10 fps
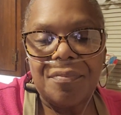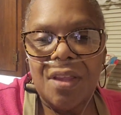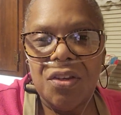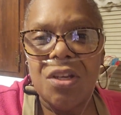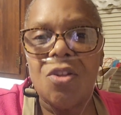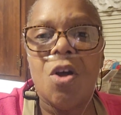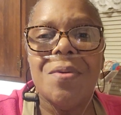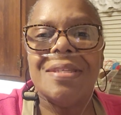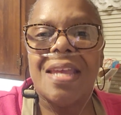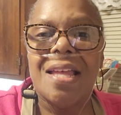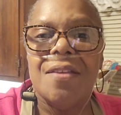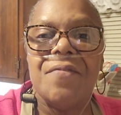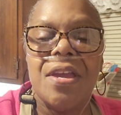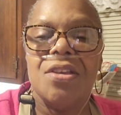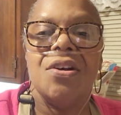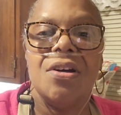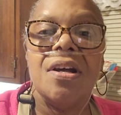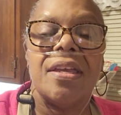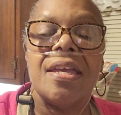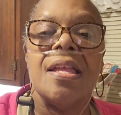You can always elevate your
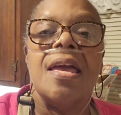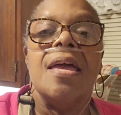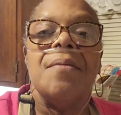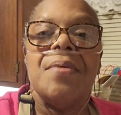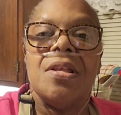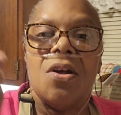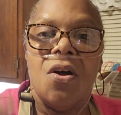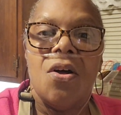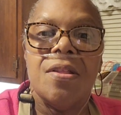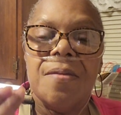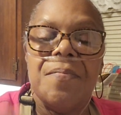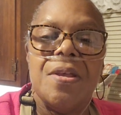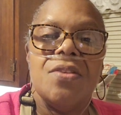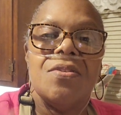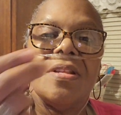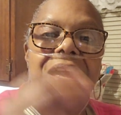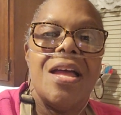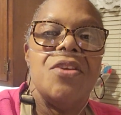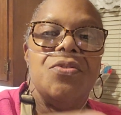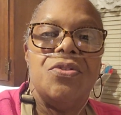cooking, but it all depends on
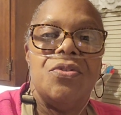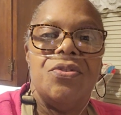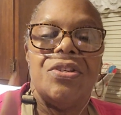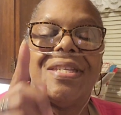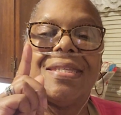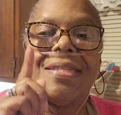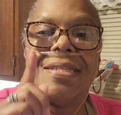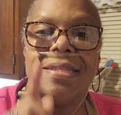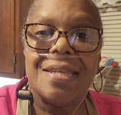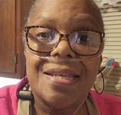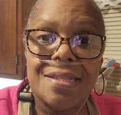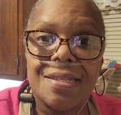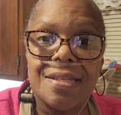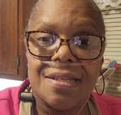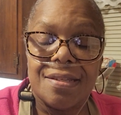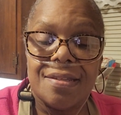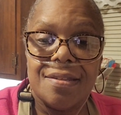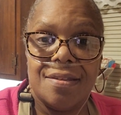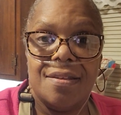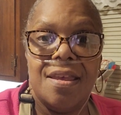how you use your
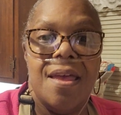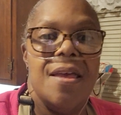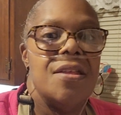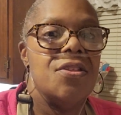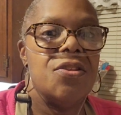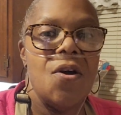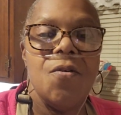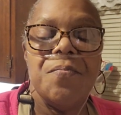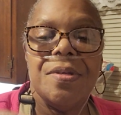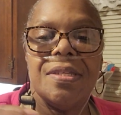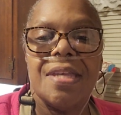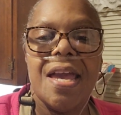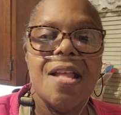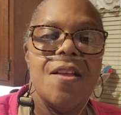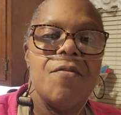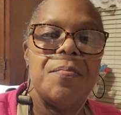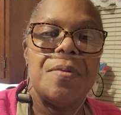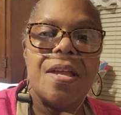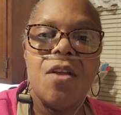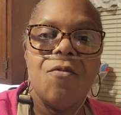seasonings. Don't be scared of it.
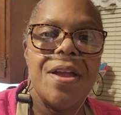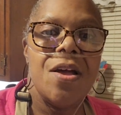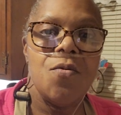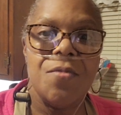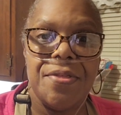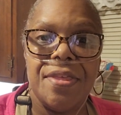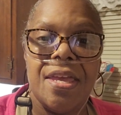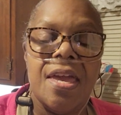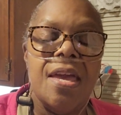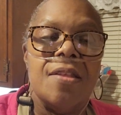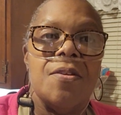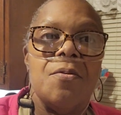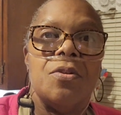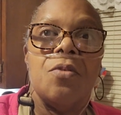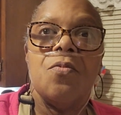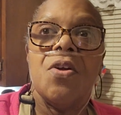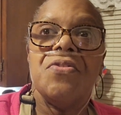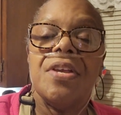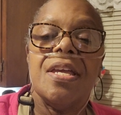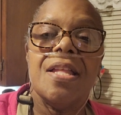Play around with it. The
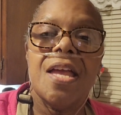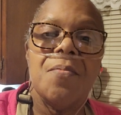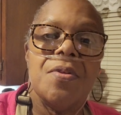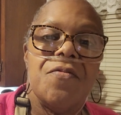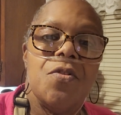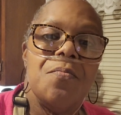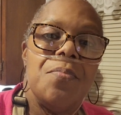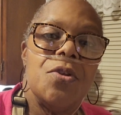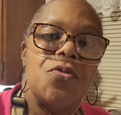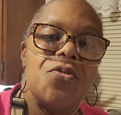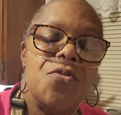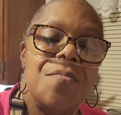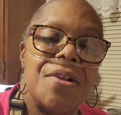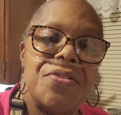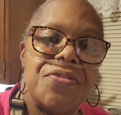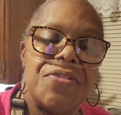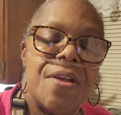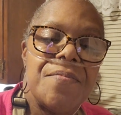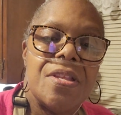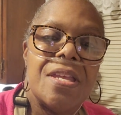worst that can happen if you put too much of
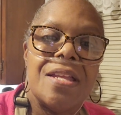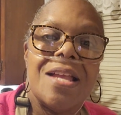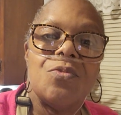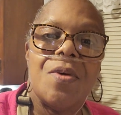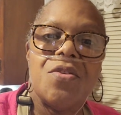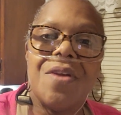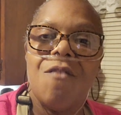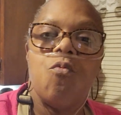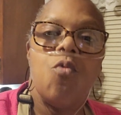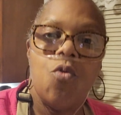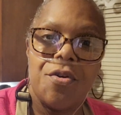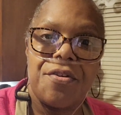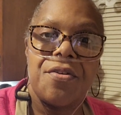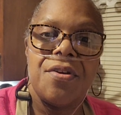something in there. That's why you have water.